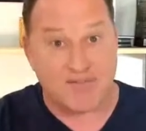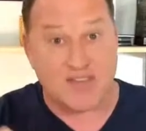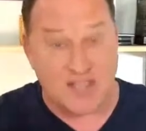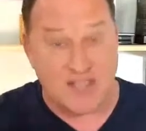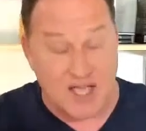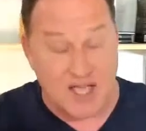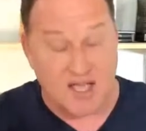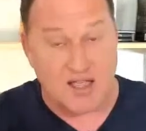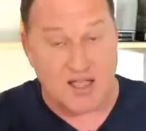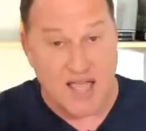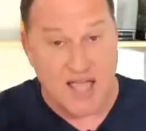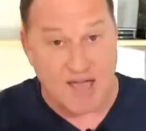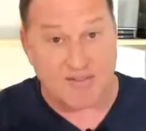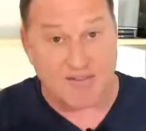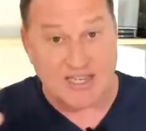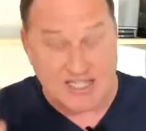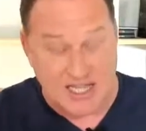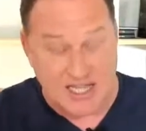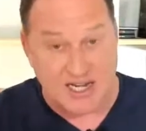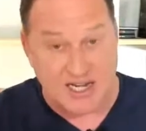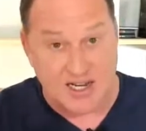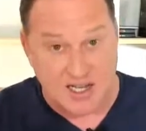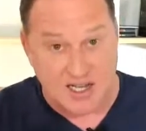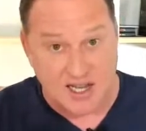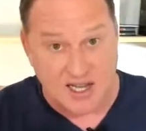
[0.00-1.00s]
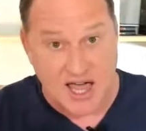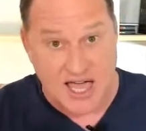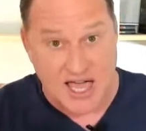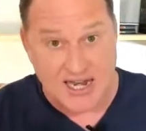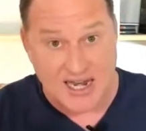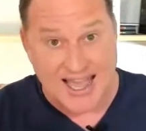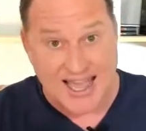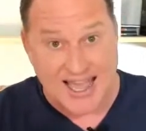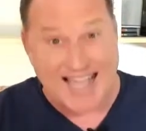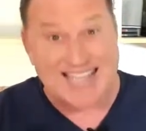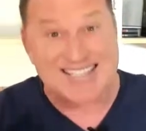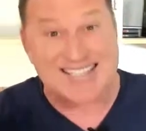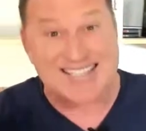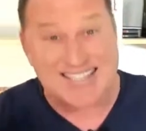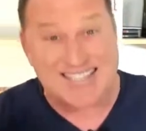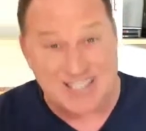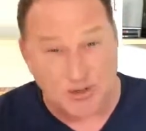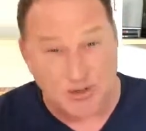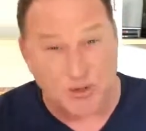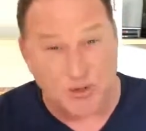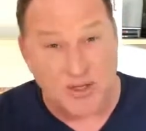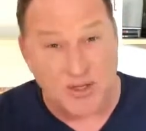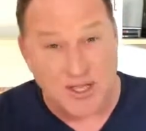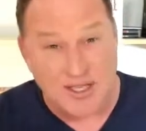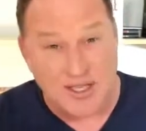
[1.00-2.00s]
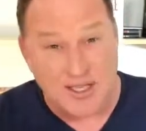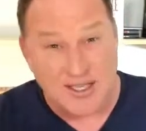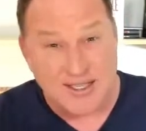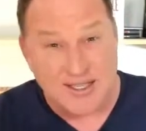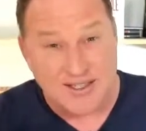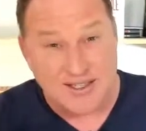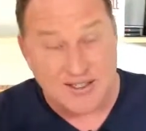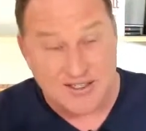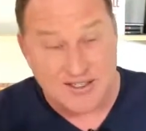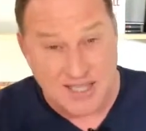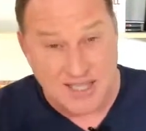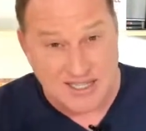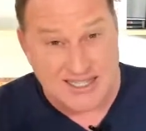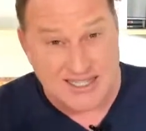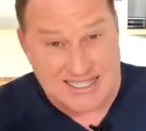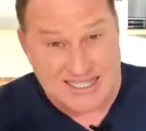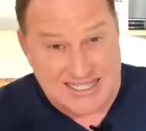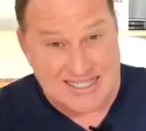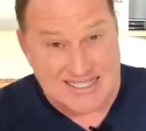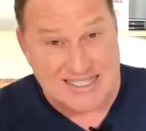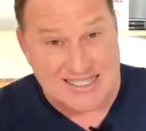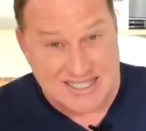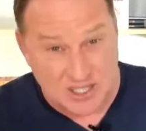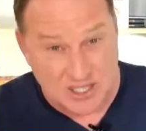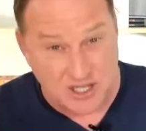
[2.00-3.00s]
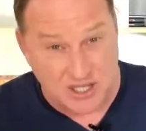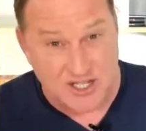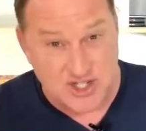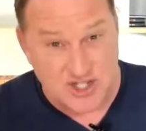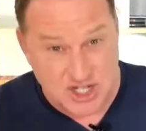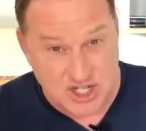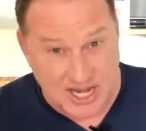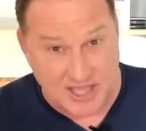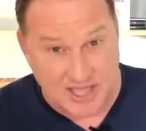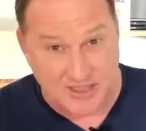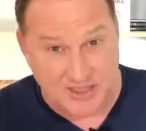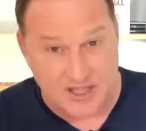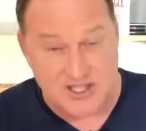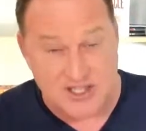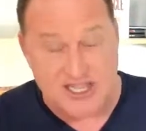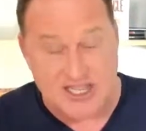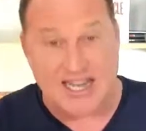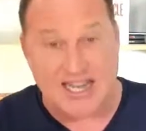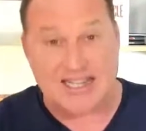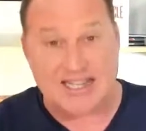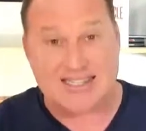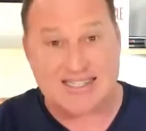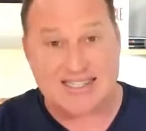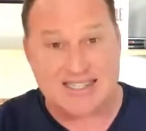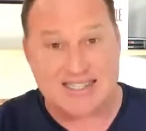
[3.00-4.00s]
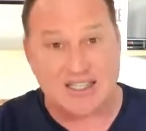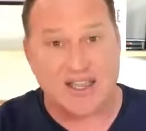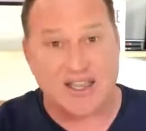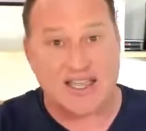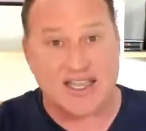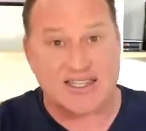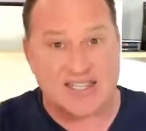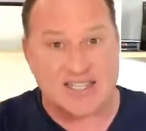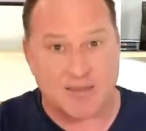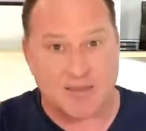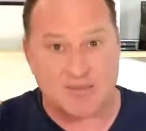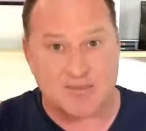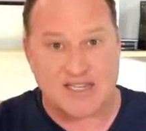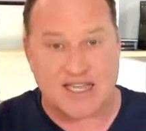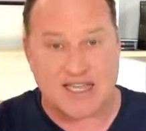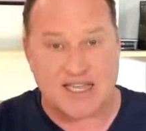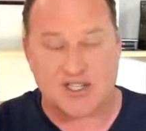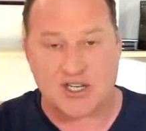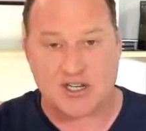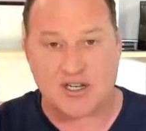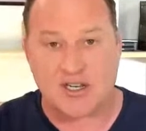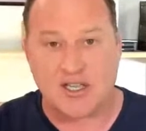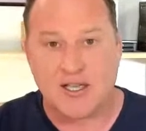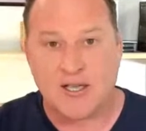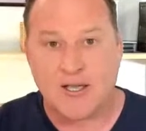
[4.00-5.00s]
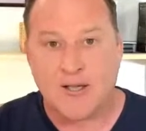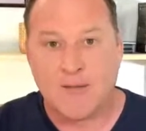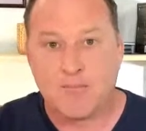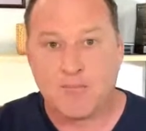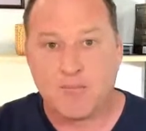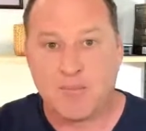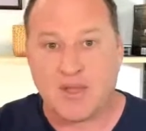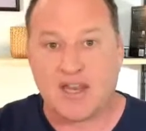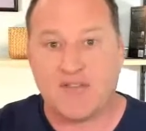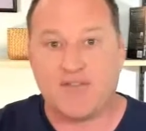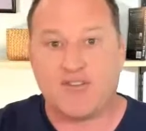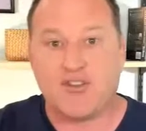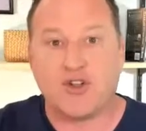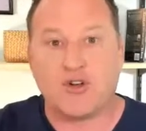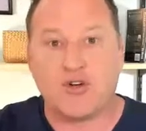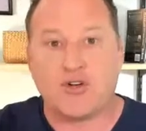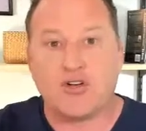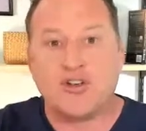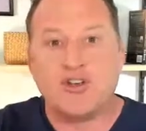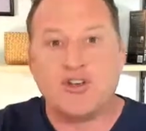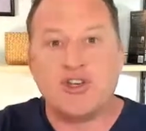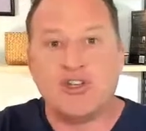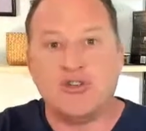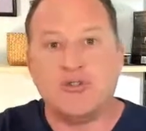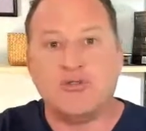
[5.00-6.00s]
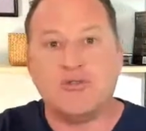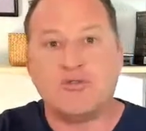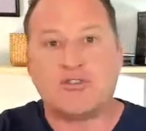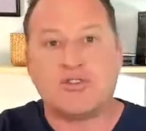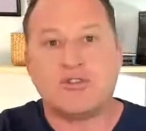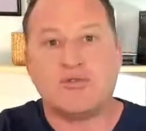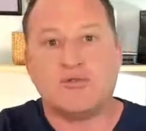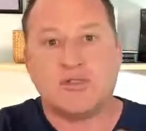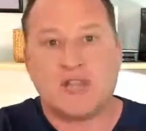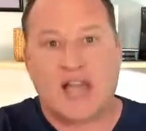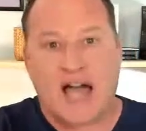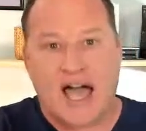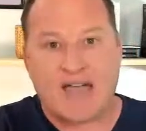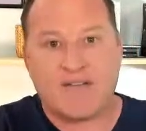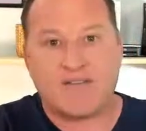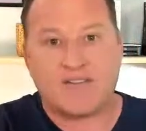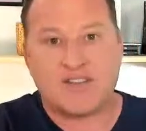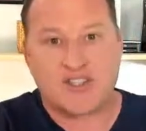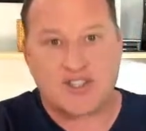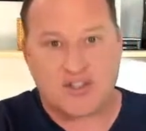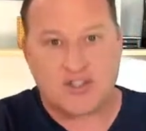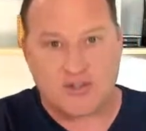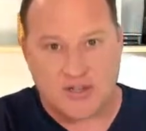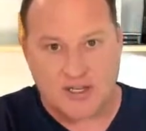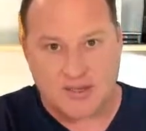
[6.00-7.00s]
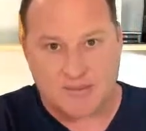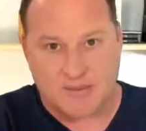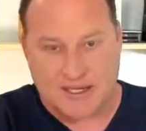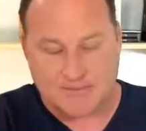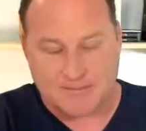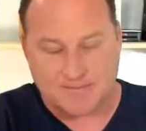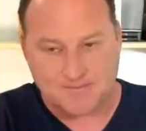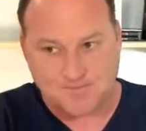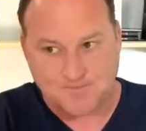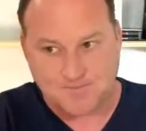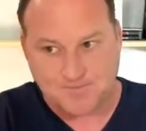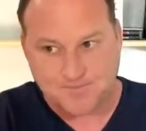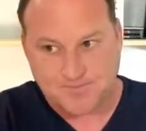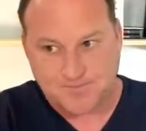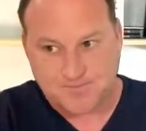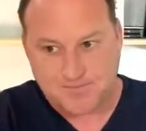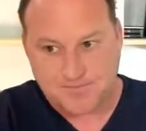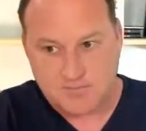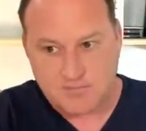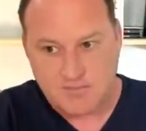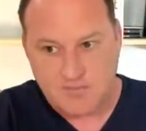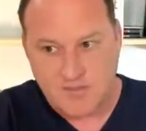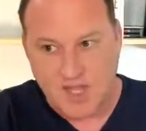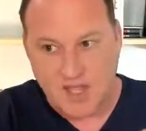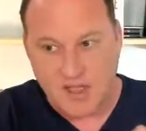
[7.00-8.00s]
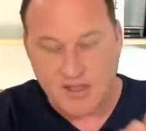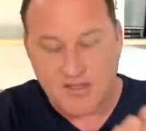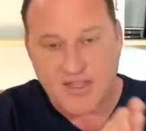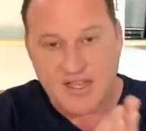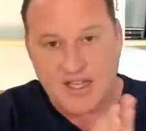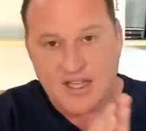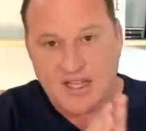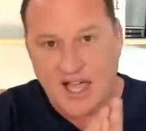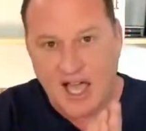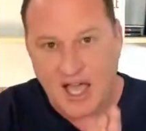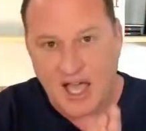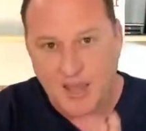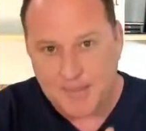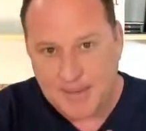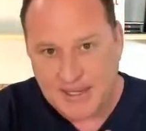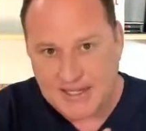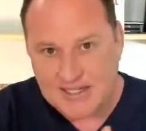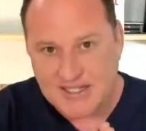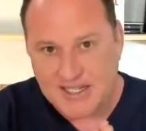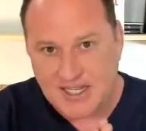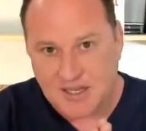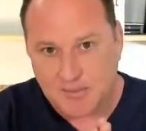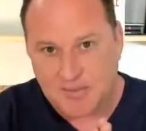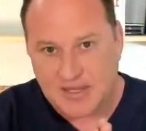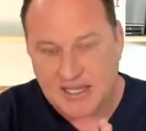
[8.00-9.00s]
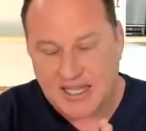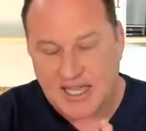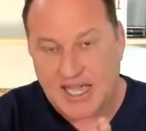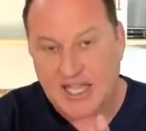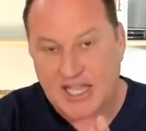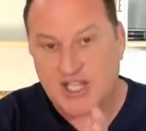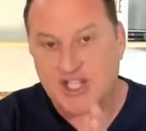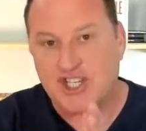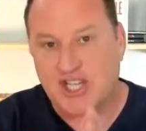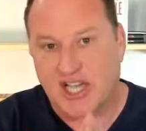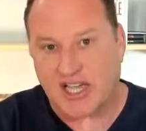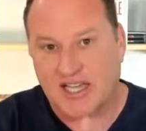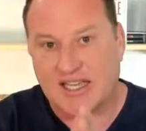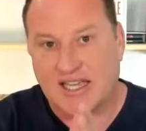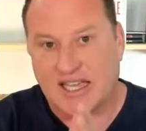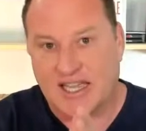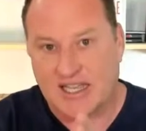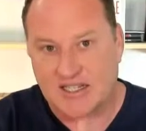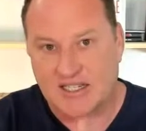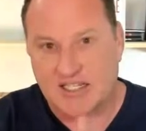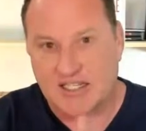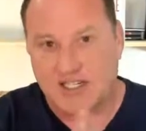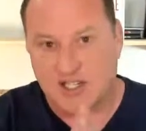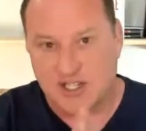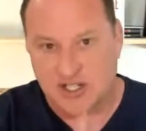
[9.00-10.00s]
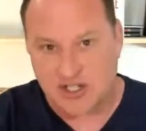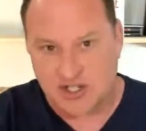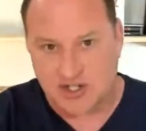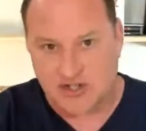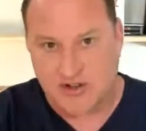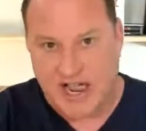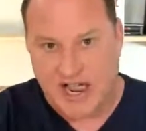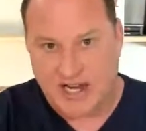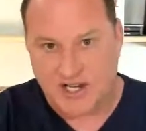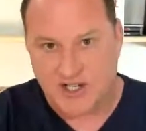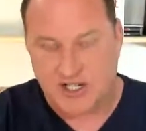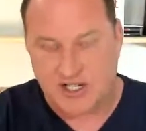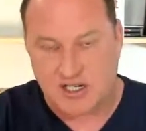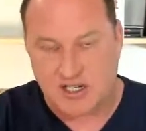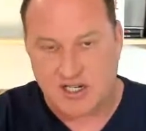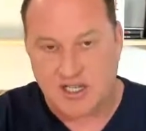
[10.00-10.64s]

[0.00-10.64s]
having done it a lot, I still This is still a challenge and it's still a temptation. But if you're new to live streaming, the comments can be a gigantic distraction.